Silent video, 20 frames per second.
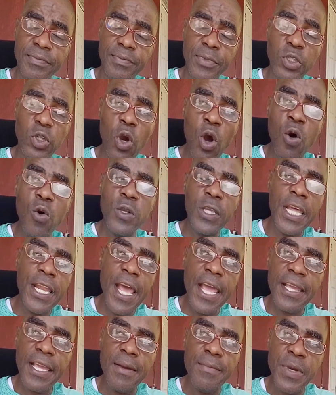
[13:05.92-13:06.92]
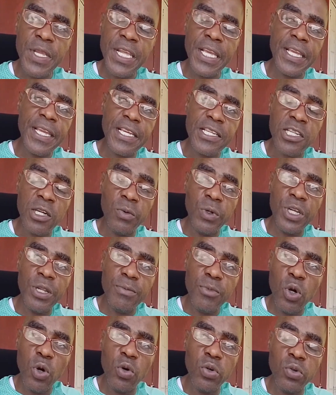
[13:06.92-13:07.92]
But how can I get medication when
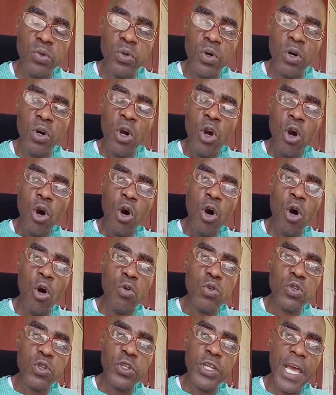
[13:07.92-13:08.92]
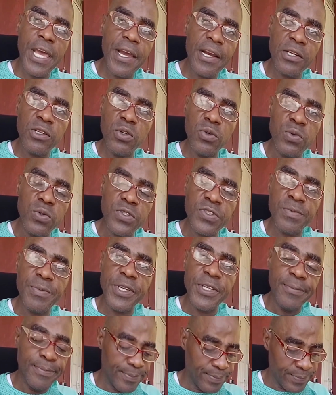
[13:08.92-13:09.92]
you don't know how to diagnose
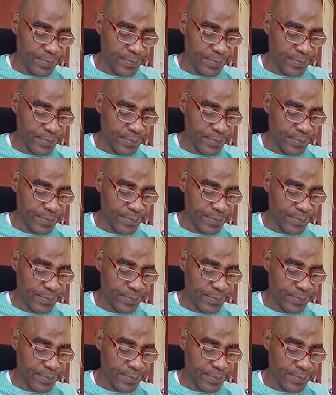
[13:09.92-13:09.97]
me?